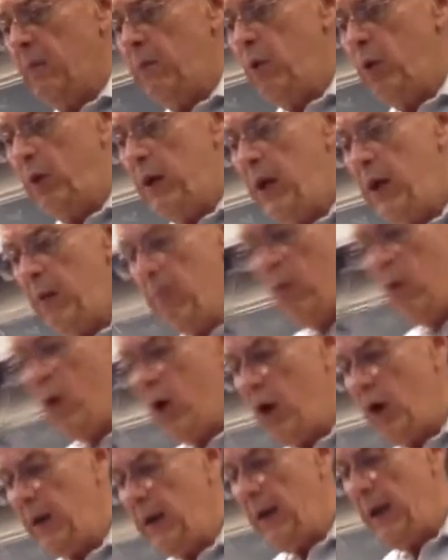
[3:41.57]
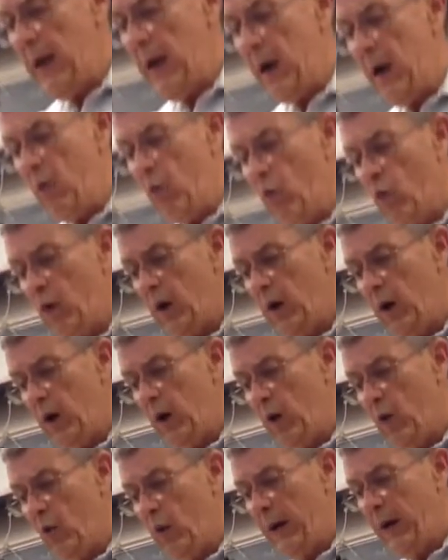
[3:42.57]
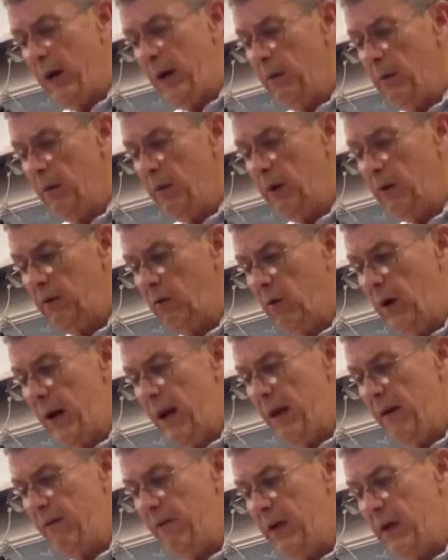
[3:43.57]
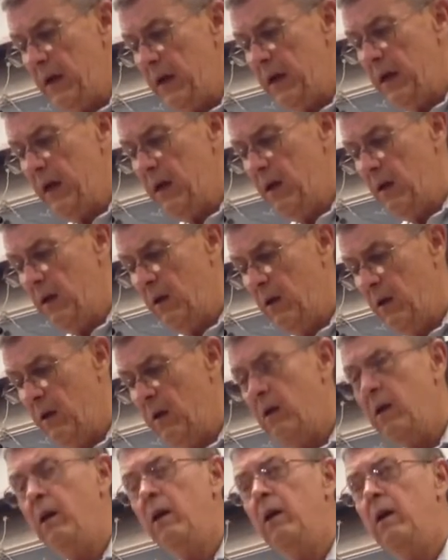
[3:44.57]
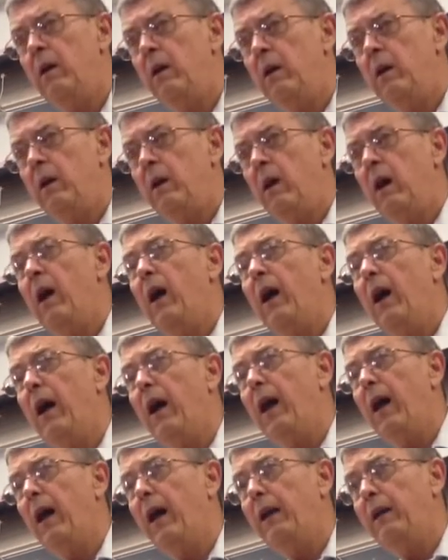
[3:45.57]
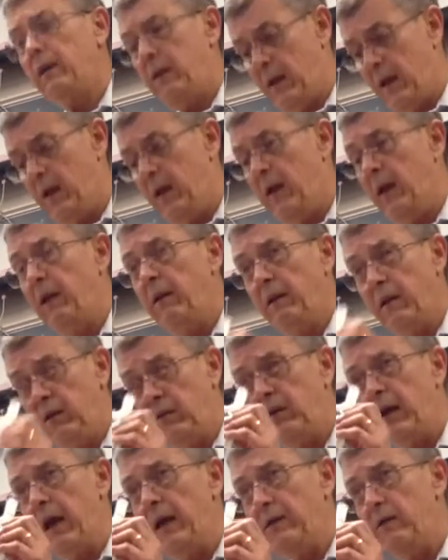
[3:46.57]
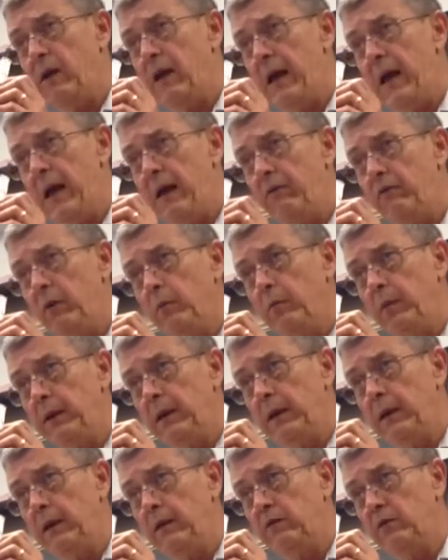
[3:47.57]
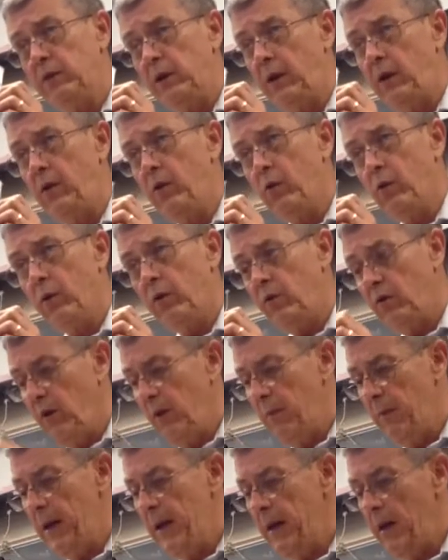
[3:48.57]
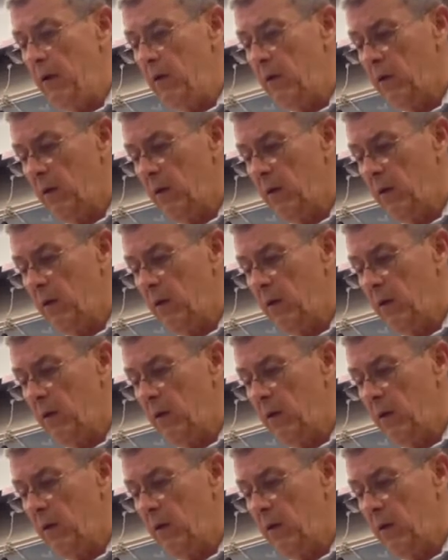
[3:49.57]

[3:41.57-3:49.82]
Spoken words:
Put him on now. Whoa, wait a minute. Gravity. This guy's going to have to be secured somehow.